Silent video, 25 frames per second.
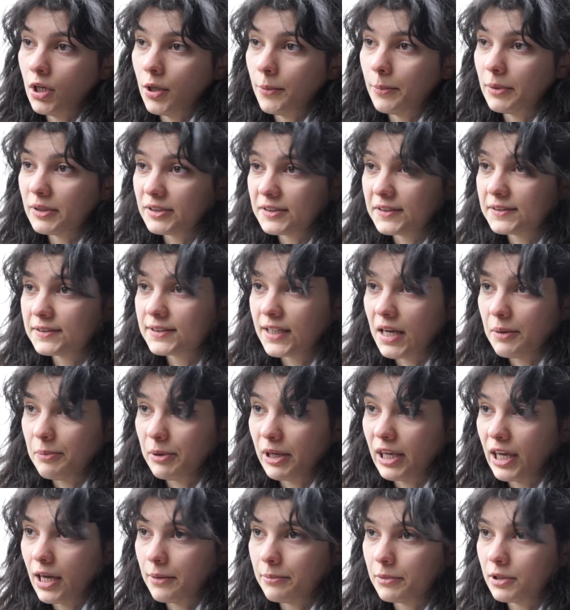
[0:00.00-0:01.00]
but since I
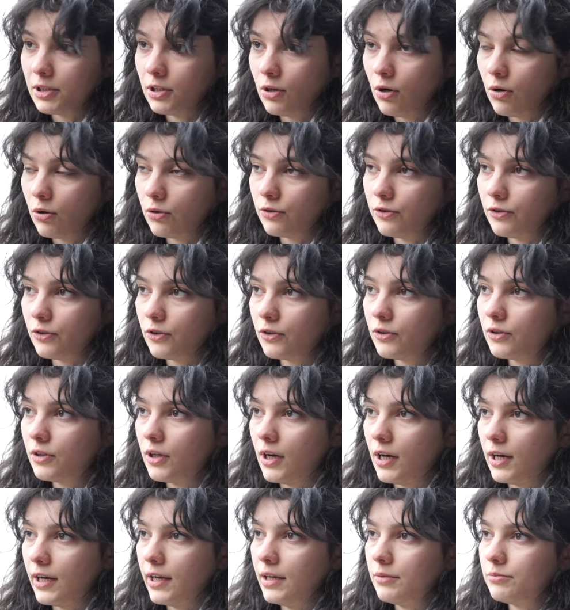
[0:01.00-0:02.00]
became an adult,
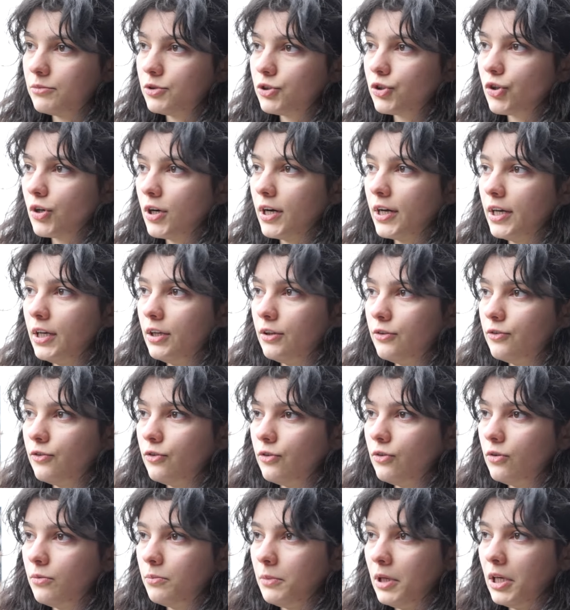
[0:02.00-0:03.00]
I am trying
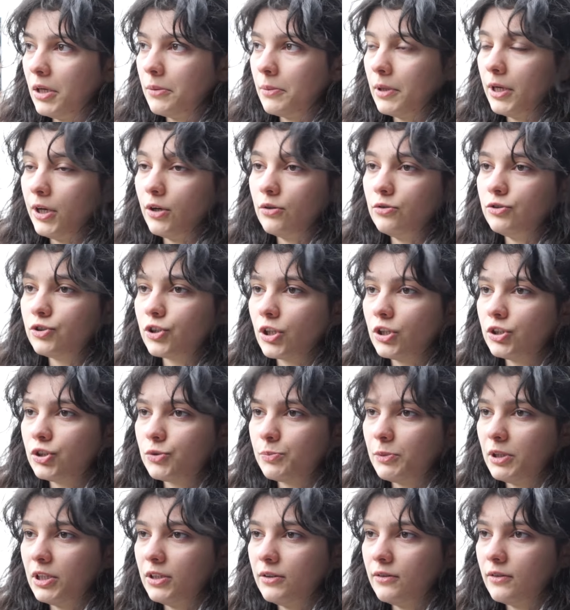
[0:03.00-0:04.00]
to make my own
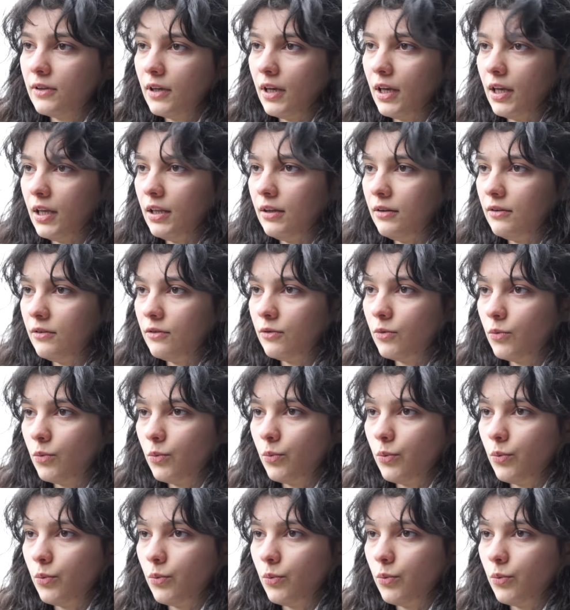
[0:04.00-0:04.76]
judgment and